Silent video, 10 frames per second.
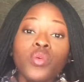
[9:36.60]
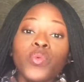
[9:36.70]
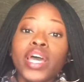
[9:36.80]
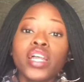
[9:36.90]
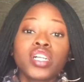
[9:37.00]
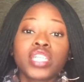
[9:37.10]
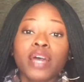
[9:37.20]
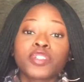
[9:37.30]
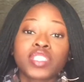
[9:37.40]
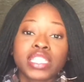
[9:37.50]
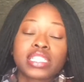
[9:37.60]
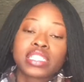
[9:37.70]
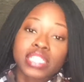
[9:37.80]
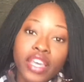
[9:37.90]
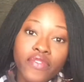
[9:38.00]
We had our chapter 6
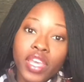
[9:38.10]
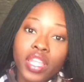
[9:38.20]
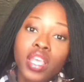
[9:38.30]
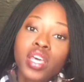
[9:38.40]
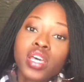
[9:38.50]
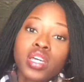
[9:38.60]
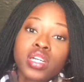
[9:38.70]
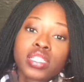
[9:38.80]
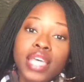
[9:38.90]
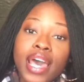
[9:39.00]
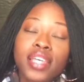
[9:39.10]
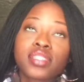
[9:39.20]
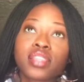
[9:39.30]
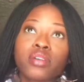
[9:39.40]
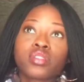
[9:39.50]
and 7
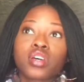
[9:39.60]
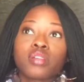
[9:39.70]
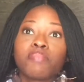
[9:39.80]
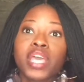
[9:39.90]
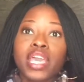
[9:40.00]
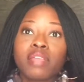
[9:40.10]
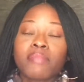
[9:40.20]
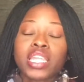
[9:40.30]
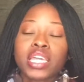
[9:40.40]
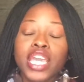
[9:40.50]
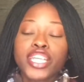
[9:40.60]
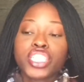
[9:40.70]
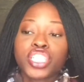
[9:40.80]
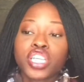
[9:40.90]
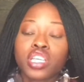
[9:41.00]
test. That was on pain
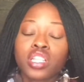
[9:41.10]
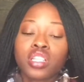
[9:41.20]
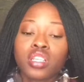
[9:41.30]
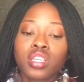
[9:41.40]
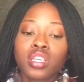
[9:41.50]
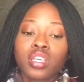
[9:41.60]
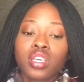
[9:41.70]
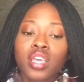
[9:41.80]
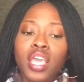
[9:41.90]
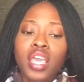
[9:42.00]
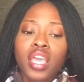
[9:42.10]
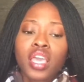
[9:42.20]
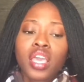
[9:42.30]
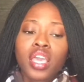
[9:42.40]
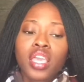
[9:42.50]
medication.
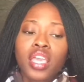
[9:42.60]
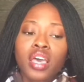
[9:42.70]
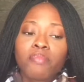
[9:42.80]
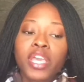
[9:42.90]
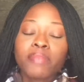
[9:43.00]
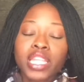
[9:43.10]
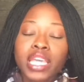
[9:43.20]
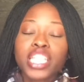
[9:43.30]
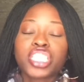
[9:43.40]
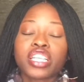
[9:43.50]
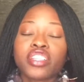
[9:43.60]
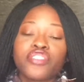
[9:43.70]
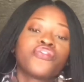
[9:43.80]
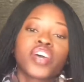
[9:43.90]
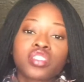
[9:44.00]
Yeah, pain medication and
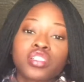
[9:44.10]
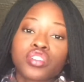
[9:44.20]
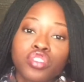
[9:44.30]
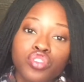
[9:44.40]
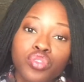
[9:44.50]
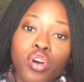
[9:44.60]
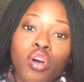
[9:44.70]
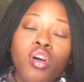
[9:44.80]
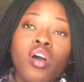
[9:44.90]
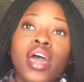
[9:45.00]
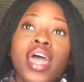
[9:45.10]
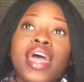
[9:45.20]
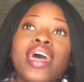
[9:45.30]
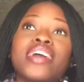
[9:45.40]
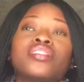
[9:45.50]
infection control.
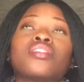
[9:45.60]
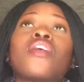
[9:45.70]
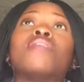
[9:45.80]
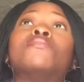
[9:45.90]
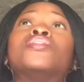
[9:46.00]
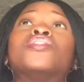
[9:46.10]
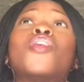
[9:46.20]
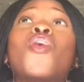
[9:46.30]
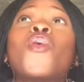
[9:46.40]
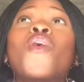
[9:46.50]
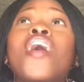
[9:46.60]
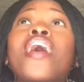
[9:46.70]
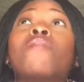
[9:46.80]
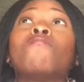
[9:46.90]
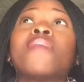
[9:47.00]
And so I'm so
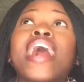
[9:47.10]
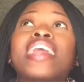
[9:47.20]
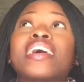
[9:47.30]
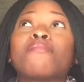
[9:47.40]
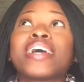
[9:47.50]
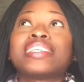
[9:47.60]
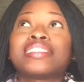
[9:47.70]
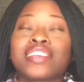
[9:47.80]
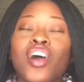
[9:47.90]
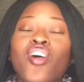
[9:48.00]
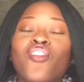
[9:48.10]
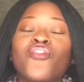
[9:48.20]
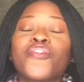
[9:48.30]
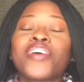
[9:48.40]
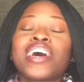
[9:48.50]
mad at
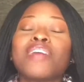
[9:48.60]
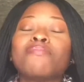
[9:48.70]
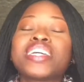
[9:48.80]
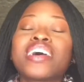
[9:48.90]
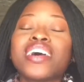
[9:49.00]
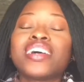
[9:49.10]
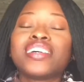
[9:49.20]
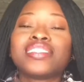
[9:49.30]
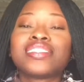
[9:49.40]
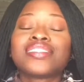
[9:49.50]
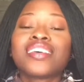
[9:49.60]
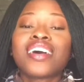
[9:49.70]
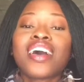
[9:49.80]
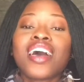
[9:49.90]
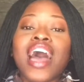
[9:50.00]
myself because
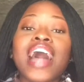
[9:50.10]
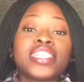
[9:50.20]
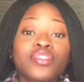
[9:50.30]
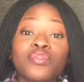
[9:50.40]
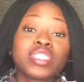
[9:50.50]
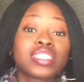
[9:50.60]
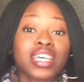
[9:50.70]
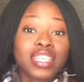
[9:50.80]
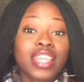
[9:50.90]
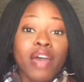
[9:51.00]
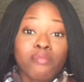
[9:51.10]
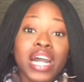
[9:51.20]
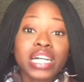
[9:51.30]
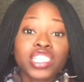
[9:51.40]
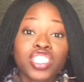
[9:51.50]
I didn't really study that
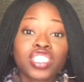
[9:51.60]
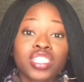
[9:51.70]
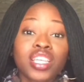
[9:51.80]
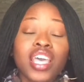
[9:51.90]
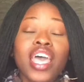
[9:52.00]
much